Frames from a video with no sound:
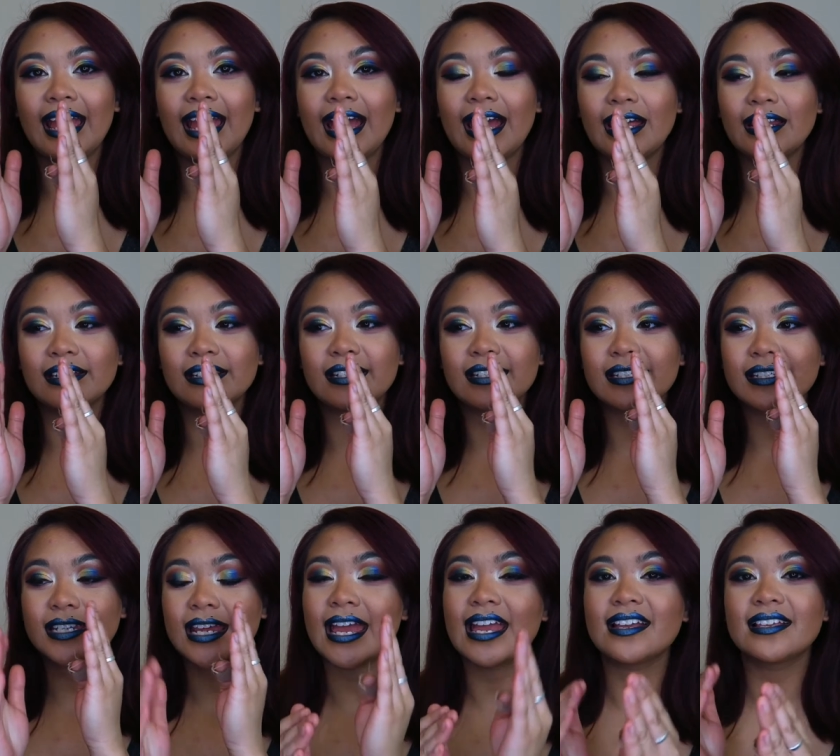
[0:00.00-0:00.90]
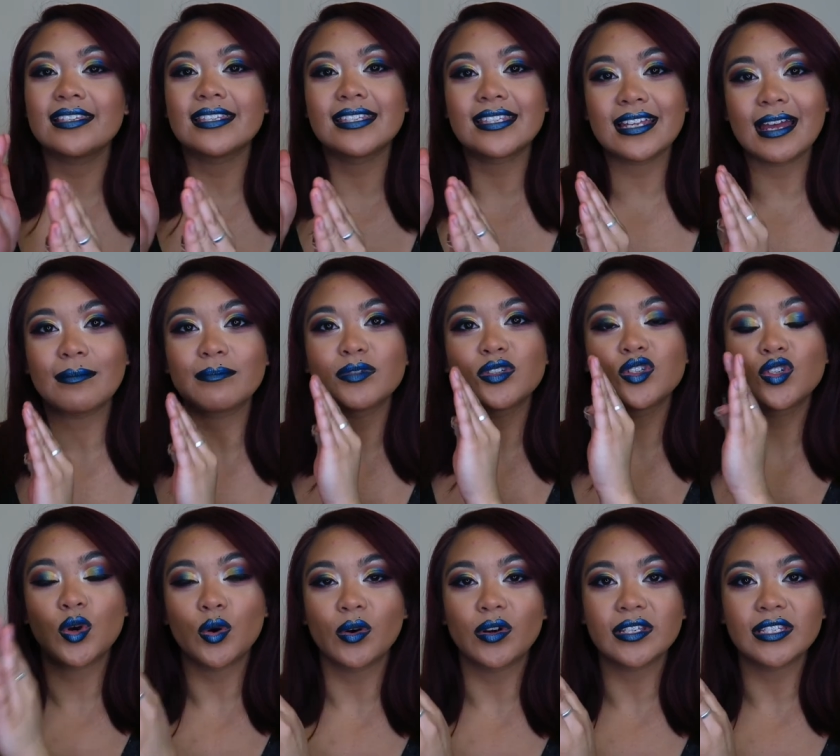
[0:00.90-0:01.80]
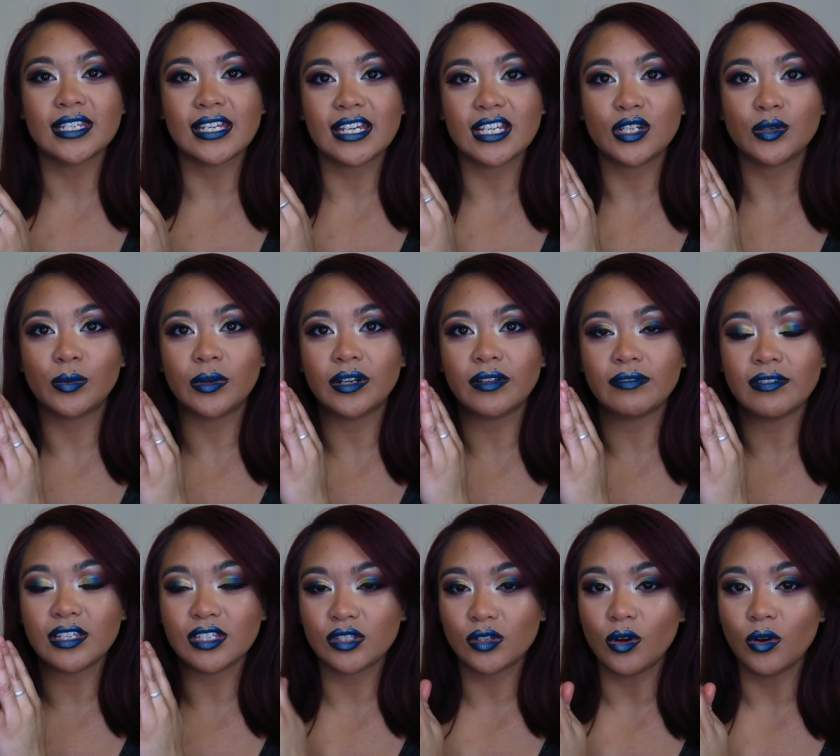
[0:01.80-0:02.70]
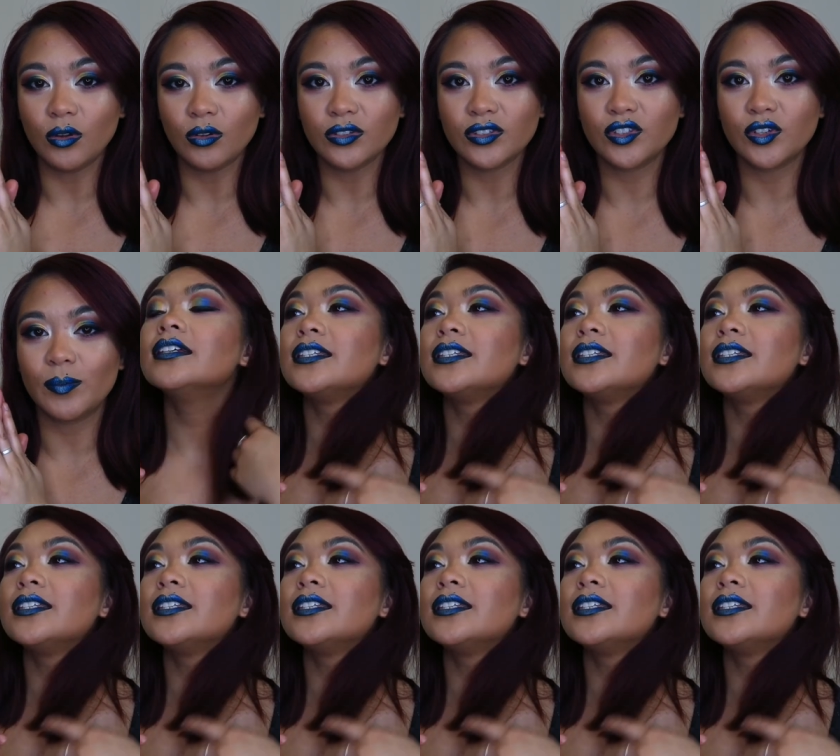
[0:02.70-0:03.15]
and take steps towards each one of these goals.